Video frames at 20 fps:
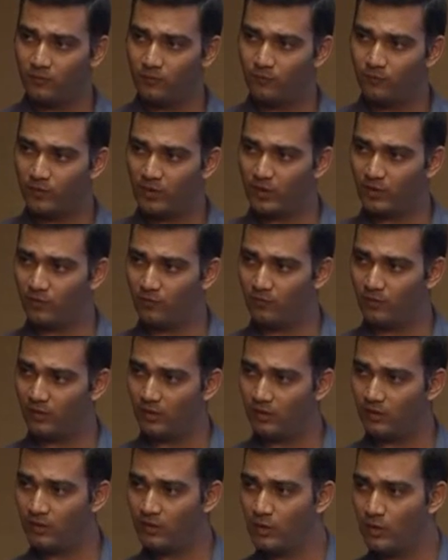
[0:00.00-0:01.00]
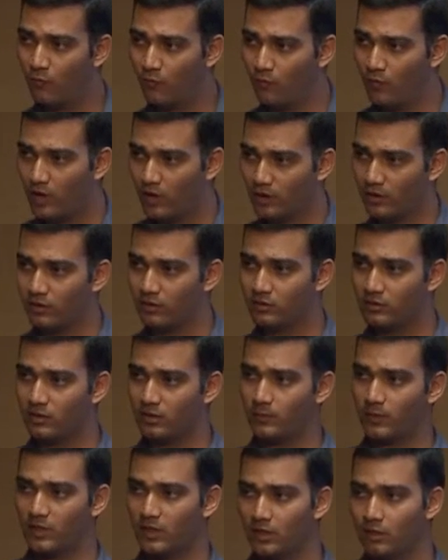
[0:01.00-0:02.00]
we worked on
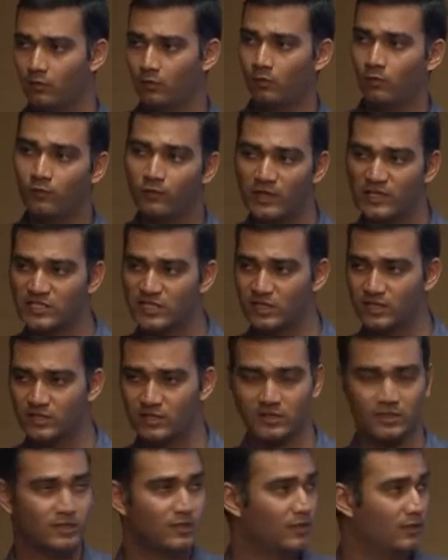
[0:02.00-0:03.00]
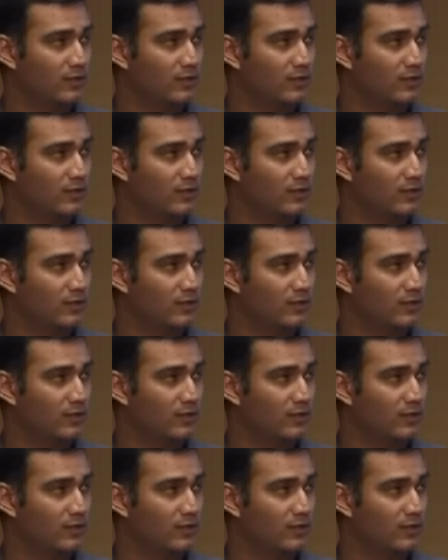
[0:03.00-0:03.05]
some other cool features.